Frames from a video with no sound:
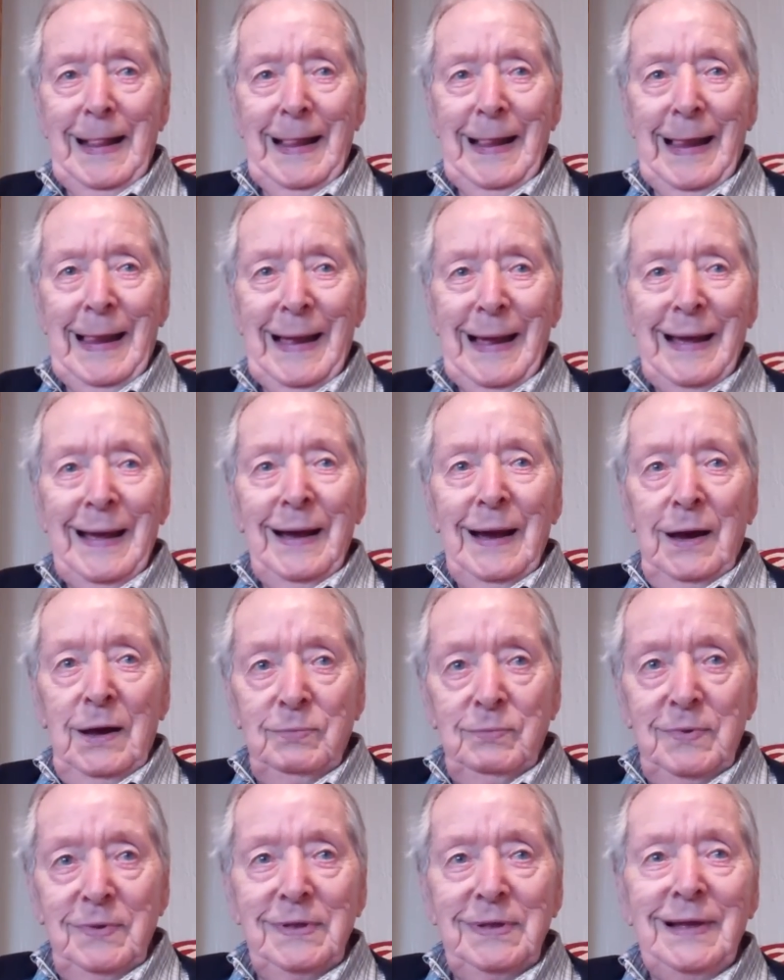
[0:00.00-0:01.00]
Yeah,
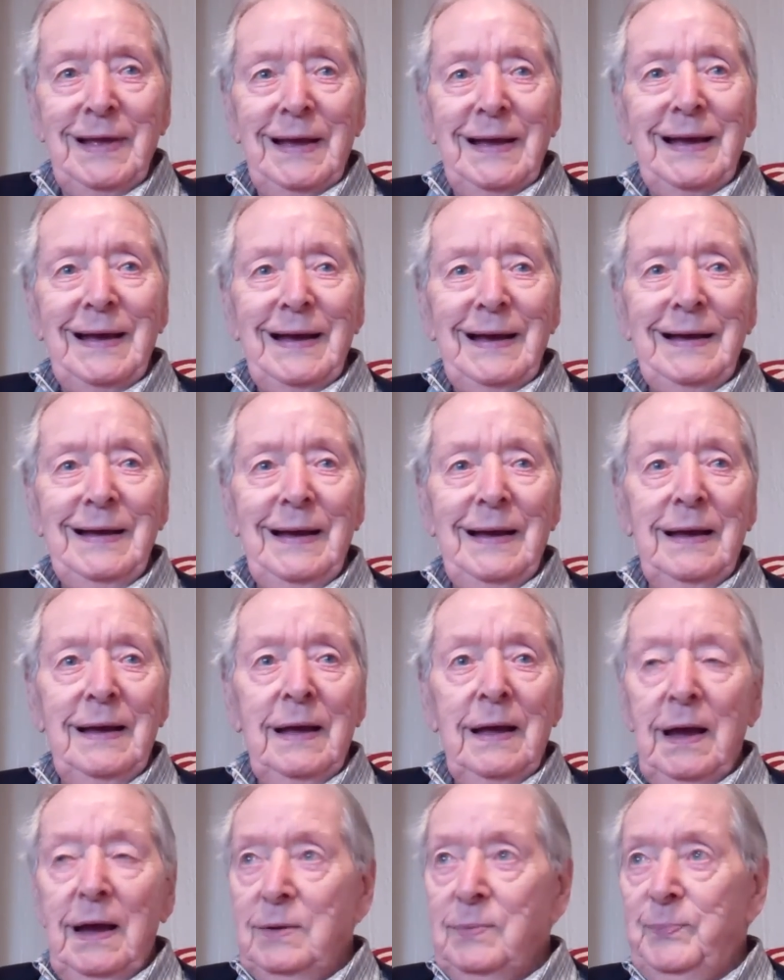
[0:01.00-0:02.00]
it had been your life for...